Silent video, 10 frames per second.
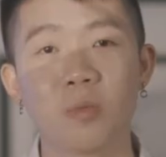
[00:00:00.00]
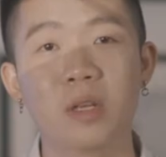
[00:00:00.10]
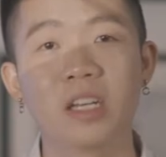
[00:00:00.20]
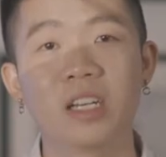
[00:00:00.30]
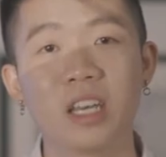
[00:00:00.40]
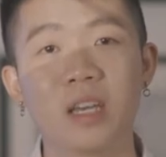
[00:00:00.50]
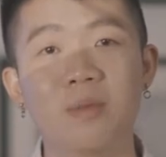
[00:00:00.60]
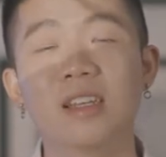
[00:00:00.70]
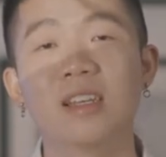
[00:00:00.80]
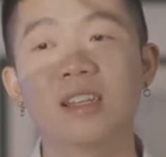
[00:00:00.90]
media
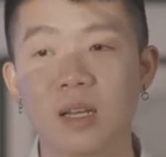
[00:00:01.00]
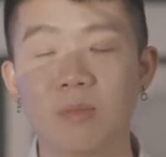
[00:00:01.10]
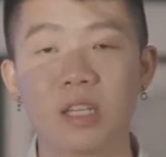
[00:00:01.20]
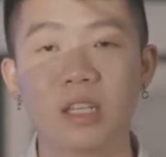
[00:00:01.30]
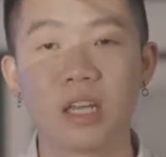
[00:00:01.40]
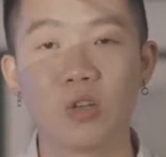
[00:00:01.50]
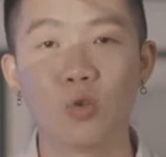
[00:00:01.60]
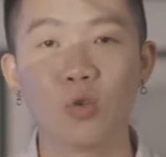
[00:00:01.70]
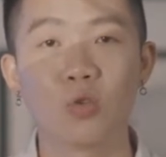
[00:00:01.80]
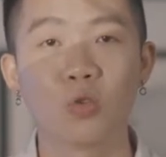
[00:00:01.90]
game is something that
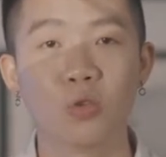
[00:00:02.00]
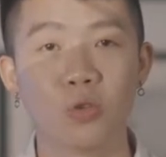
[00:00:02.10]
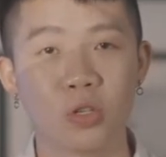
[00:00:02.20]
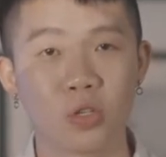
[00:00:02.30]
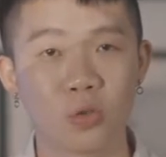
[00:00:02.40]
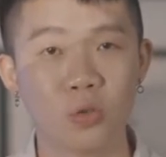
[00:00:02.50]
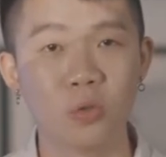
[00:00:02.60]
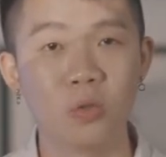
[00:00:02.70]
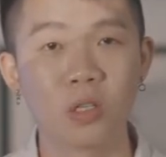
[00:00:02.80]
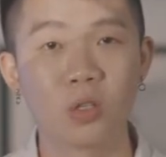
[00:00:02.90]
you don't go to the
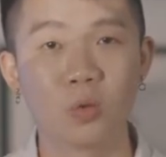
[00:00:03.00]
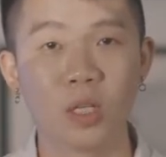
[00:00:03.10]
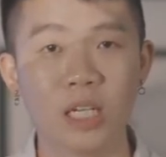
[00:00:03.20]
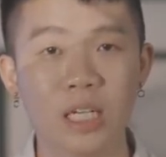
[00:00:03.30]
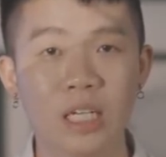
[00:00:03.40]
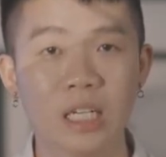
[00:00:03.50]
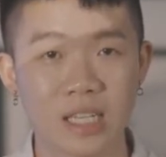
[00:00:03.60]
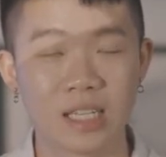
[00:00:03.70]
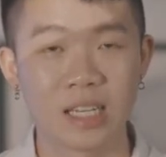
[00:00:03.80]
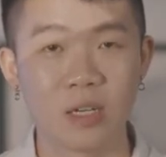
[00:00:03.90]
school to learn
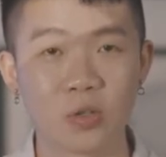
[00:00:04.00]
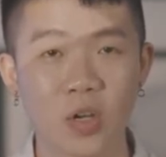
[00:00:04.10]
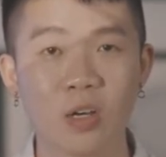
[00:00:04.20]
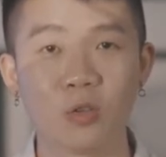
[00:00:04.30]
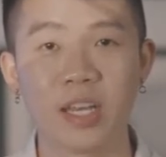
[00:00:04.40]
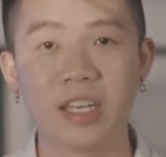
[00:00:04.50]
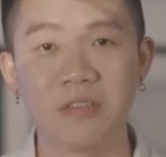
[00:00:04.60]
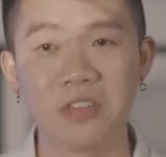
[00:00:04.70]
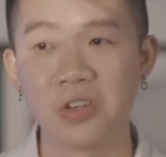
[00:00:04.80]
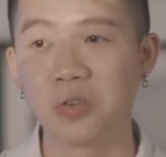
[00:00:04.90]
skills on how to
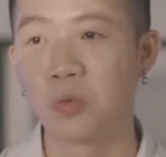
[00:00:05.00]
edit video,